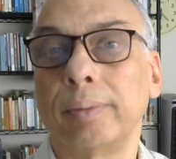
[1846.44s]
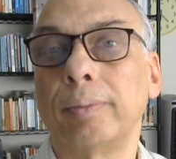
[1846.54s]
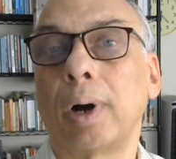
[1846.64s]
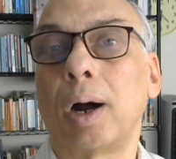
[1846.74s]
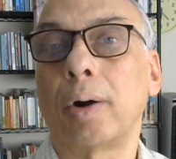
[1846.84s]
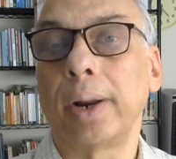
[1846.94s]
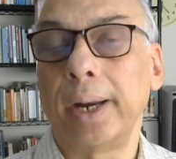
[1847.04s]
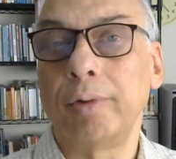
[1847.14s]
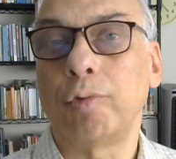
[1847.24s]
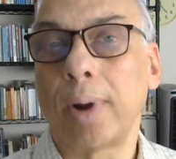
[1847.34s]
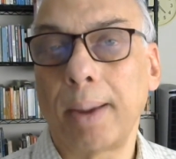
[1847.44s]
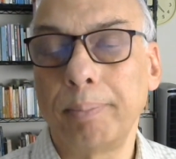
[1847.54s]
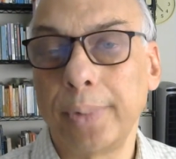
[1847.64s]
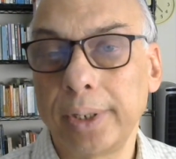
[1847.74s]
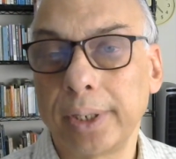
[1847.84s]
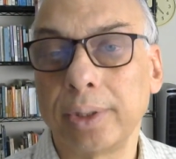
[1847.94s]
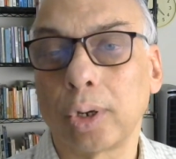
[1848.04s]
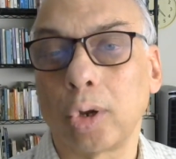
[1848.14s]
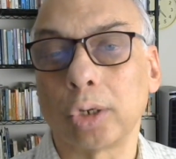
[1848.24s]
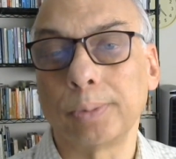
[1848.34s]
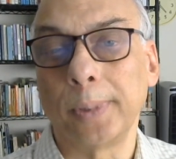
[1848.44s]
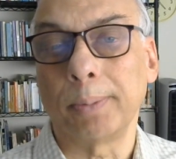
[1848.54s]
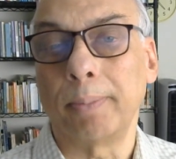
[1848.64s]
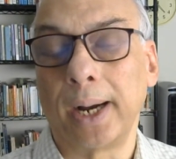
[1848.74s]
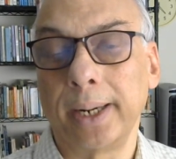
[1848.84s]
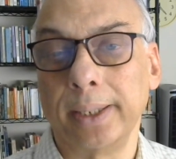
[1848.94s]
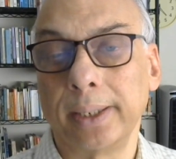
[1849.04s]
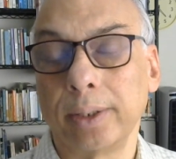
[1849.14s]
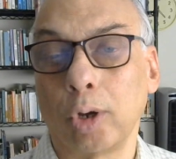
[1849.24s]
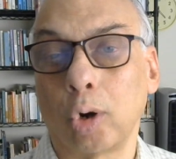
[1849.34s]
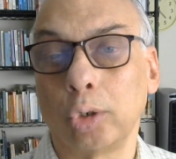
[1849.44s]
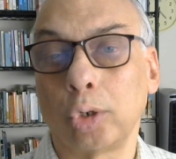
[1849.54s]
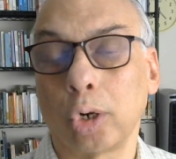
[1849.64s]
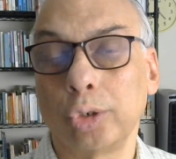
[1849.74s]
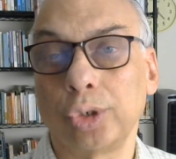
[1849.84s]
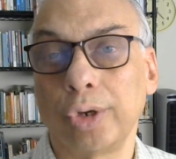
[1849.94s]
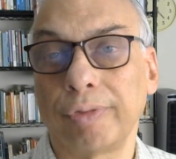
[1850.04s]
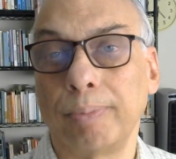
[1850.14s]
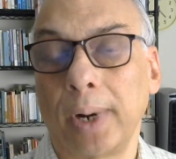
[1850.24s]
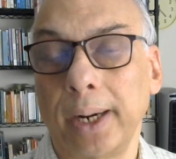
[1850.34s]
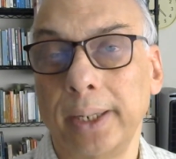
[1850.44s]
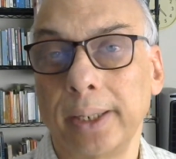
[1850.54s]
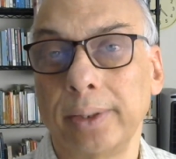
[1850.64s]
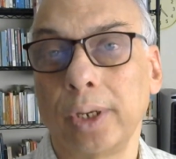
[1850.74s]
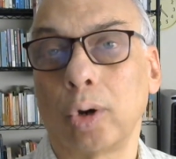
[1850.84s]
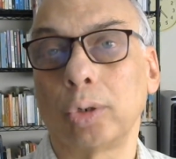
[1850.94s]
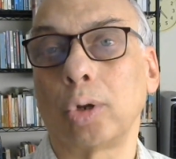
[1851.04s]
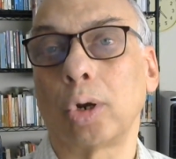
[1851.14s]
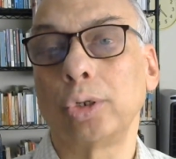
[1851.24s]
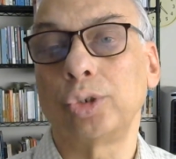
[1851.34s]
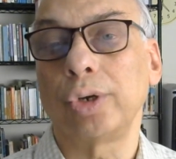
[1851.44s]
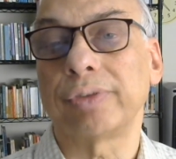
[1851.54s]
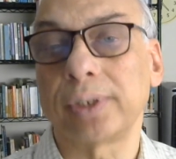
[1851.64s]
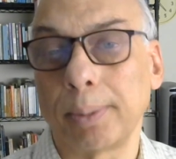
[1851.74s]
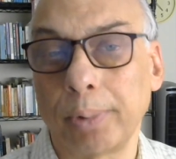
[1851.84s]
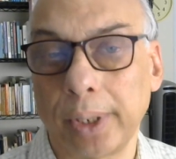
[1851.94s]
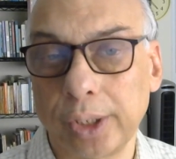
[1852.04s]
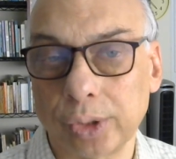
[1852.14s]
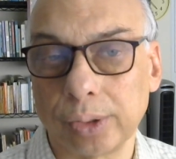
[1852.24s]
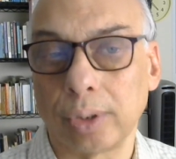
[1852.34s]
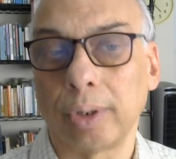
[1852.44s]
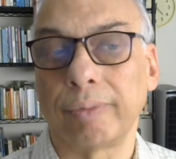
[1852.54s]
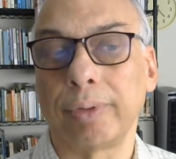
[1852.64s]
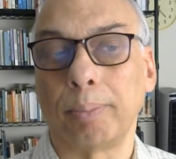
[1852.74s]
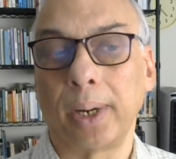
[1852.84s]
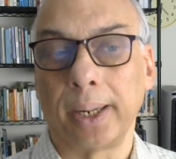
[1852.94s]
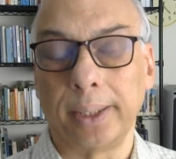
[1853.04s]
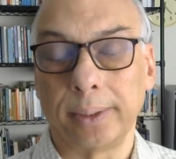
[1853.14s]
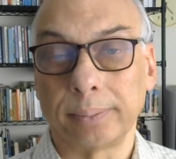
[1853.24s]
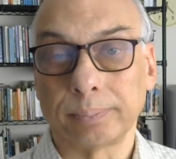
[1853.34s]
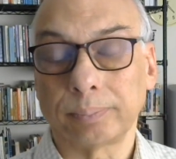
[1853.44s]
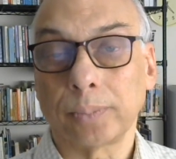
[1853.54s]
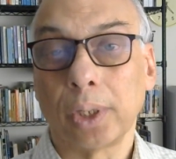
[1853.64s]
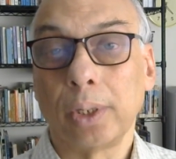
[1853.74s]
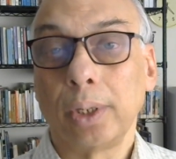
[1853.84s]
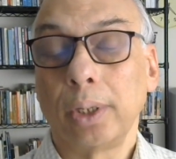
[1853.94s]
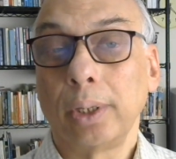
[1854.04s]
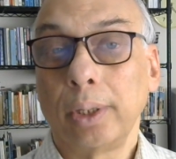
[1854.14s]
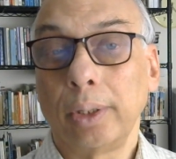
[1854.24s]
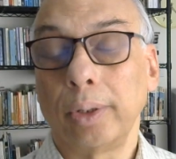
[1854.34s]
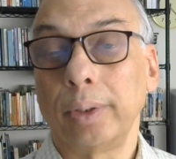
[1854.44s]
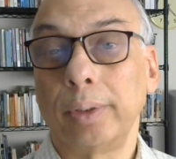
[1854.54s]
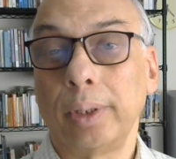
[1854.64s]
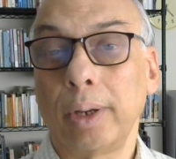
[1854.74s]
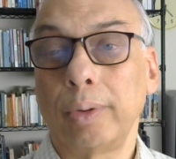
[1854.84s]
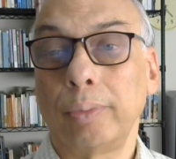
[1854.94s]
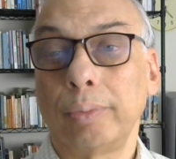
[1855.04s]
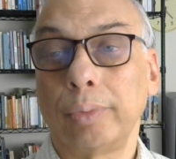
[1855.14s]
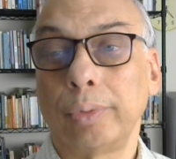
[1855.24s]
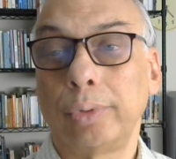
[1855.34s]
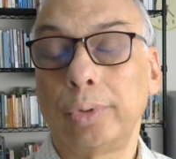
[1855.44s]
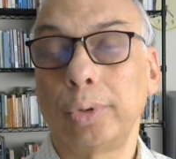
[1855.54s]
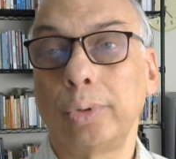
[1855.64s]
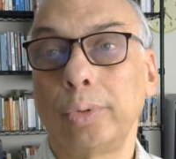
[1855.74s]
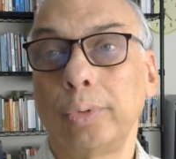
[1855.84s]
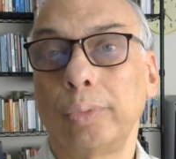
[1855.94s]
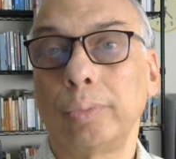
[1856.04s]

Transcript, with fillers: our entrapment in the cosmic mind, in the ontology of mind, and the ontology of separation of the mind. Now, to